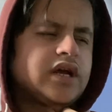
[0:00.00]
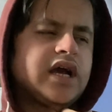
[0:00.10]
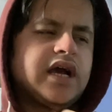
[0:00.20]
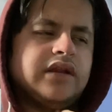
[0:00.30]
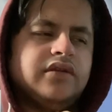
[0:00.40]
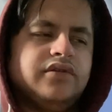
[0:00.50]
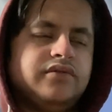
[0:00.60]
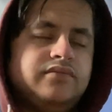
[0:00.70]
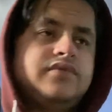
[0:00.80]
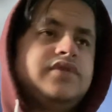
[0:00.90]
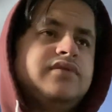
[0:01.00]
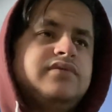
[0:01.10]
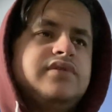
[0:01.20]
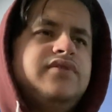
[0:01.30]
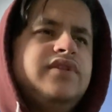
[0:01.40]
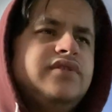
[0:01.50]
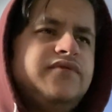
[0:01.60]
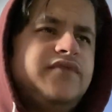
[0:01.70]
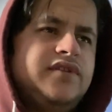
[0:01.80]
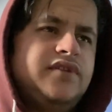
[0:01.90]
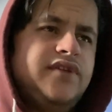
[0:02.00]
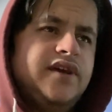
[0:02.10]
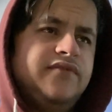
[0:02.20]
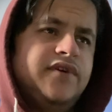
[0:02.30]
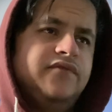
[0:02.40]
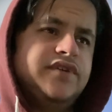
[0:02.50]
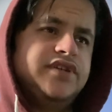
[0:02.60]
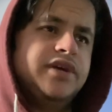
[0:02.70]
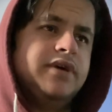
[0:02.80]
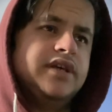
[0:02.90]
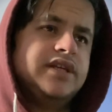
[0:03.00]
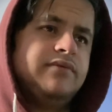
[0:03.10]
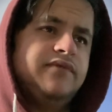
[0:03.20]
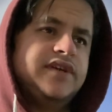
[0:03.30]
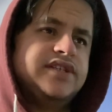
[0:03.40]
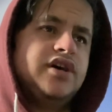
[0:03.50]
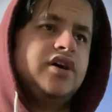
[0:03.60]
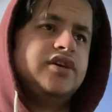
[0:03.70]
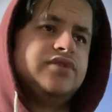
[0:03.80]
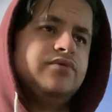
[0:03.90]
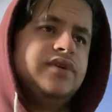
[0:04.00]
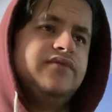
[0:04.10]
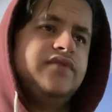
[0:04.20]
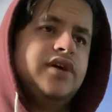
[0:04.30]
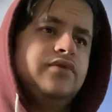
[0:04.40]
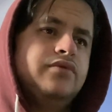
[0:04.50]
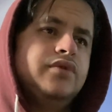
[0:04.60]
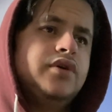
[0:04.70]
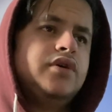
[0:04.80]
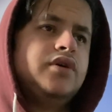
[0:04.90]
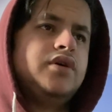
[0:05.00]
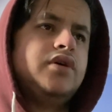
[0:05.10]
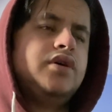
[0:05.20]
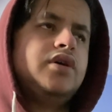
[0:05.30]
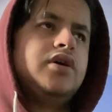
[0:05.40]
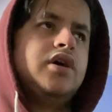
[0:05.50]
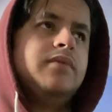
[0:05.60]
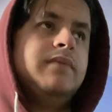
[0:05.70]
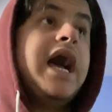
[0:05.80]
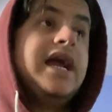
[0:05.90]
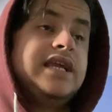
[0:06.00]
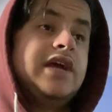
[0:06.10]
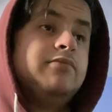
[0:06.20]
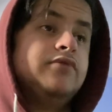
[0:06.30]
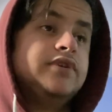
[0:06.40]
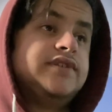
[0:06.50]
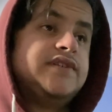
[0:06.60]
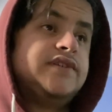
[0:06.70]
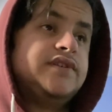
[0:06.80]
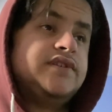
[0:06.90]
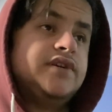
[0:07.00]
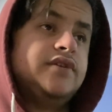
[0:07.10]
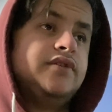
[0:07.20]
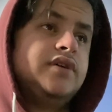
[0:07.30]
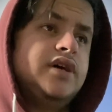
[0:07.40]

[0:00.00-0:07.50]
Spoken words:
And the thing I find fishy about it is that we're facing Arsenal in the final at the Emirates. So